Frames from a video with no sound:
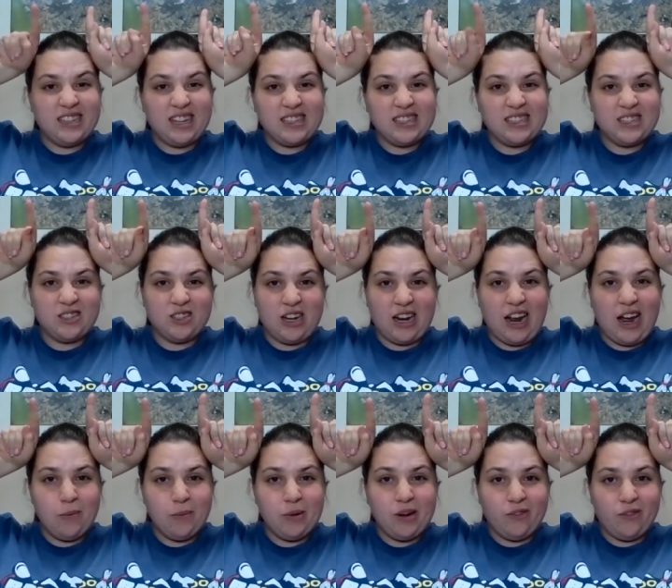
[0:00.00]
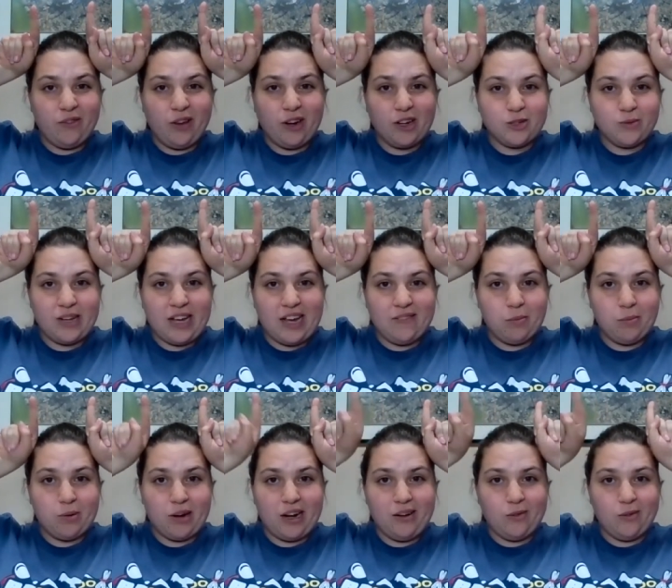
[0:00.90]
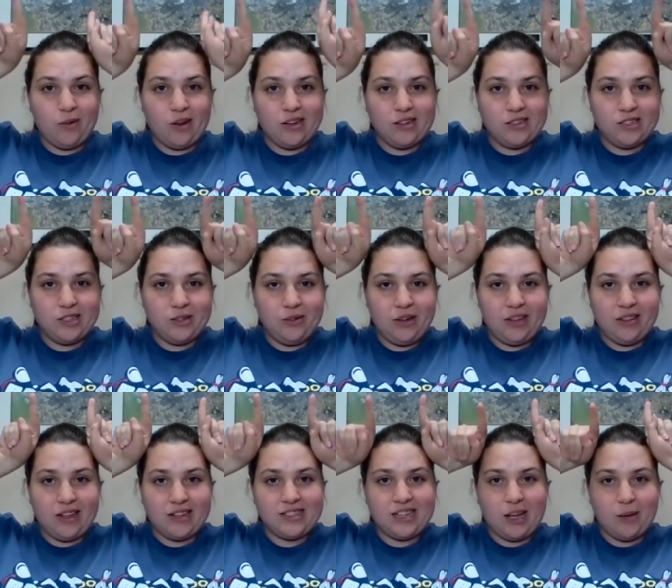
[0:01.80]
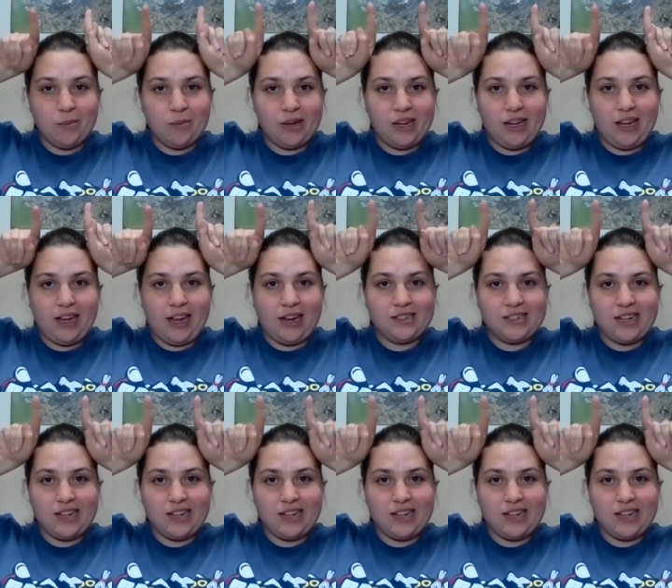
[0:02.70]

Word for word: That's how many fingers we have up, right? One, two, and that's how many